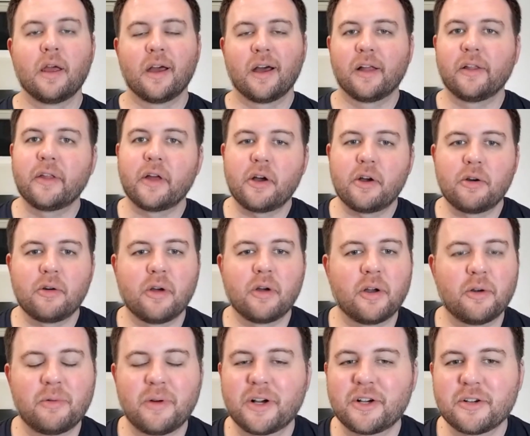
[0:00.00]

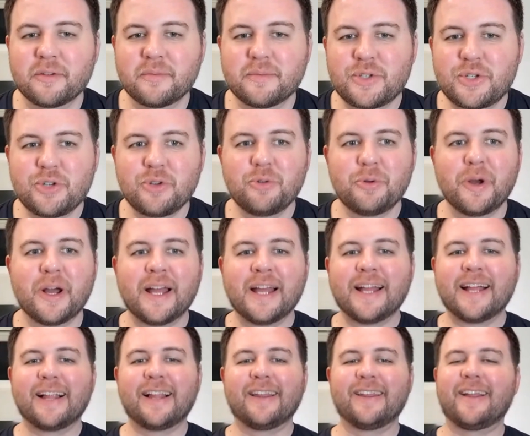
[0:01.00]
Hello, welcome to
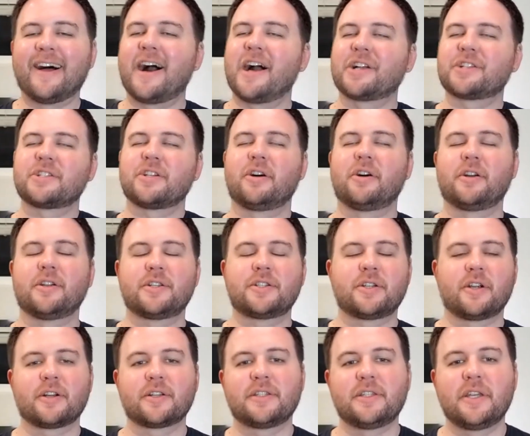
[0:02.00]
Locked On
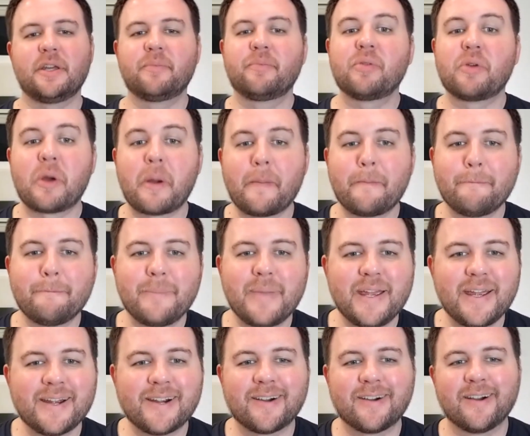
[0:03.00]
Sharks, the
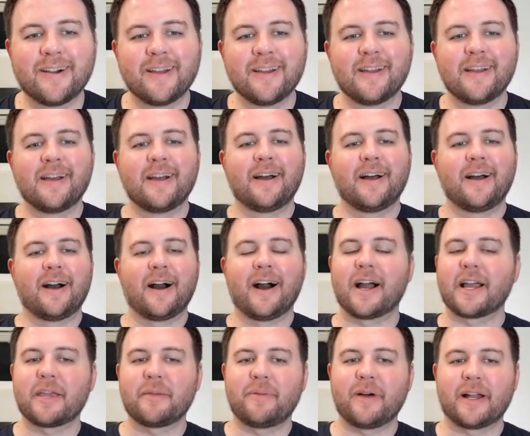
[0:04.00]
premier
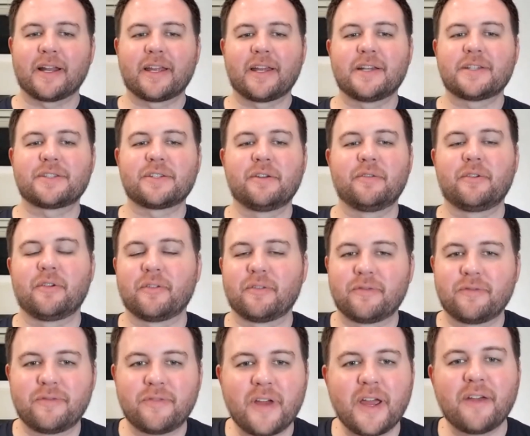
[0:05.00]
hockey podcast of your
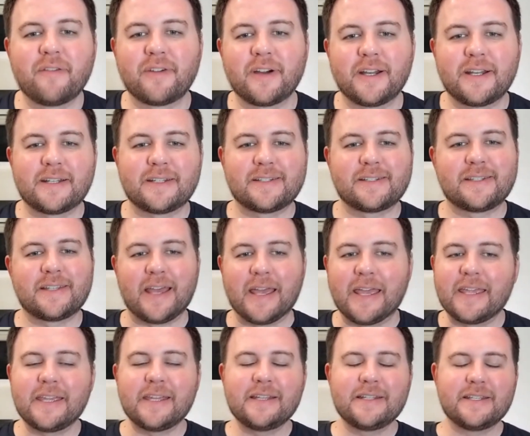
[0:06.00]
favorite
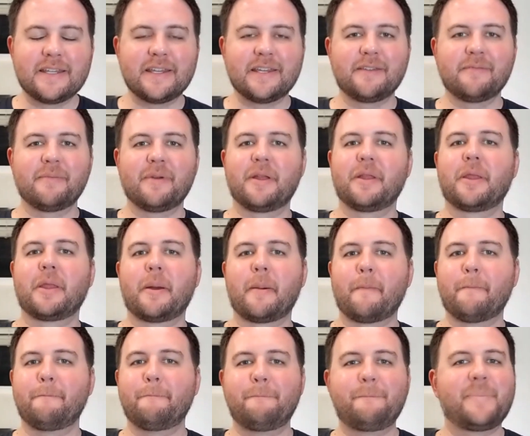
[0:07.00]
tanking team in
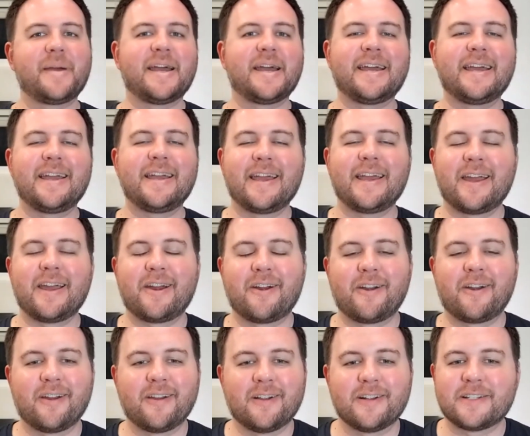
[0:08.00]
the Bay
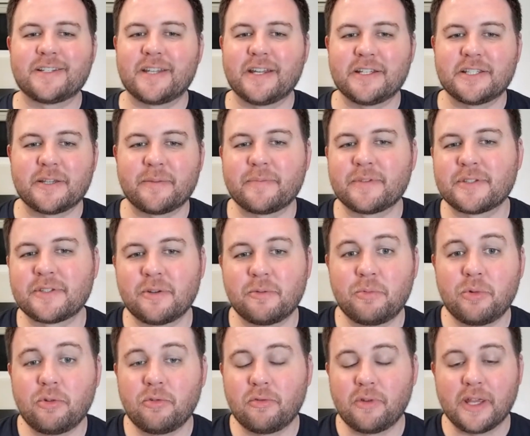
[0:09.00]
Area. On today's
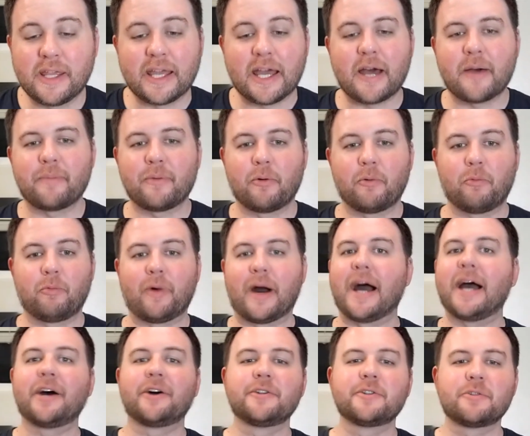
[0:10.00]
episode, we recap a
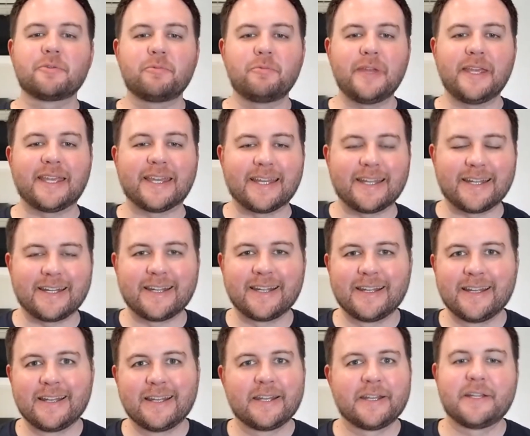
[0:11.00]
wild weekend
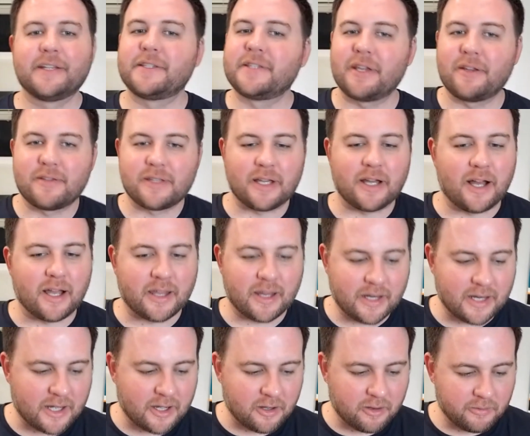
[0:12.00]
in San Jose Hockey
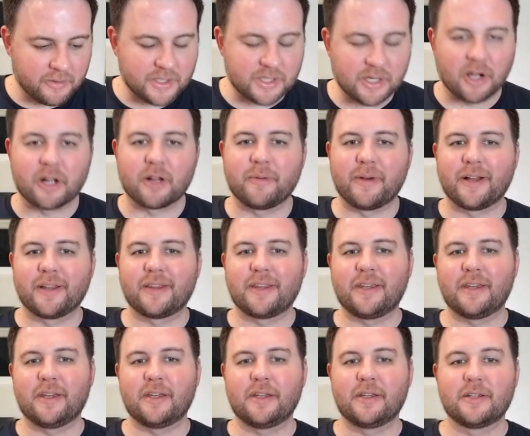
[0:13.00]
Now. We talk about
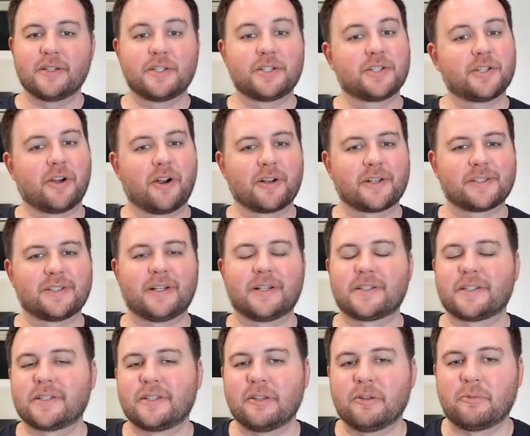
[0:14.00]
the Sharks'
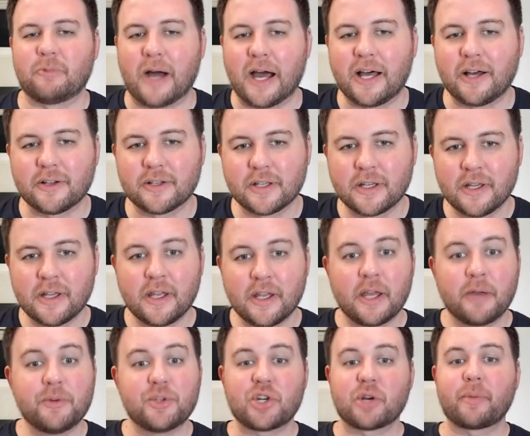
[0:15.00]
loss to the Wild.
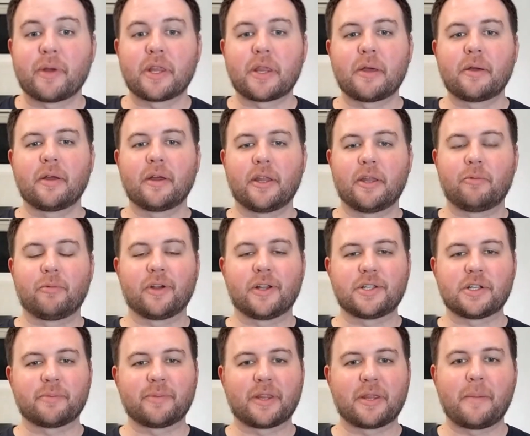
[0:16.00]
We talk about and then we're going
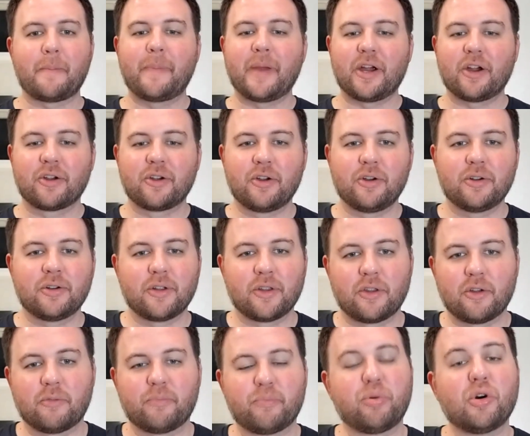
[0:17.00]
to talk about the Barracuda,
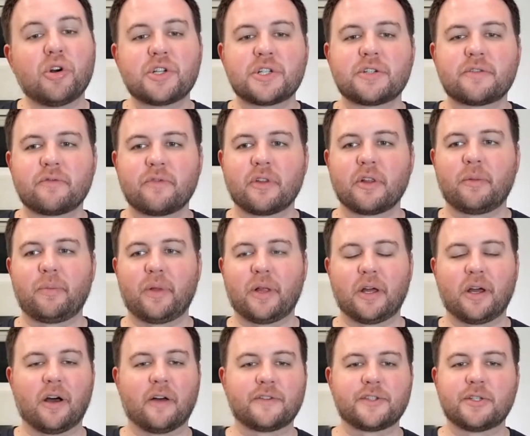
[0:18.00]
their push for the
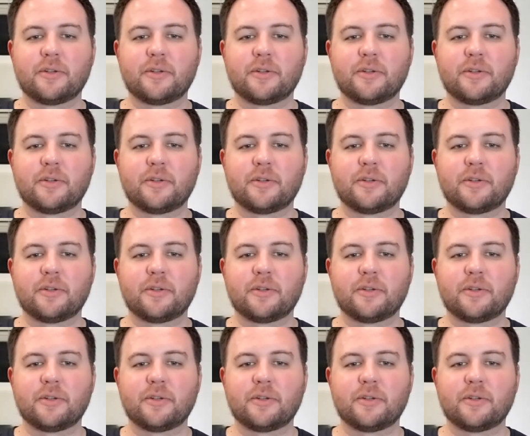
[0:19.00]
playoffs.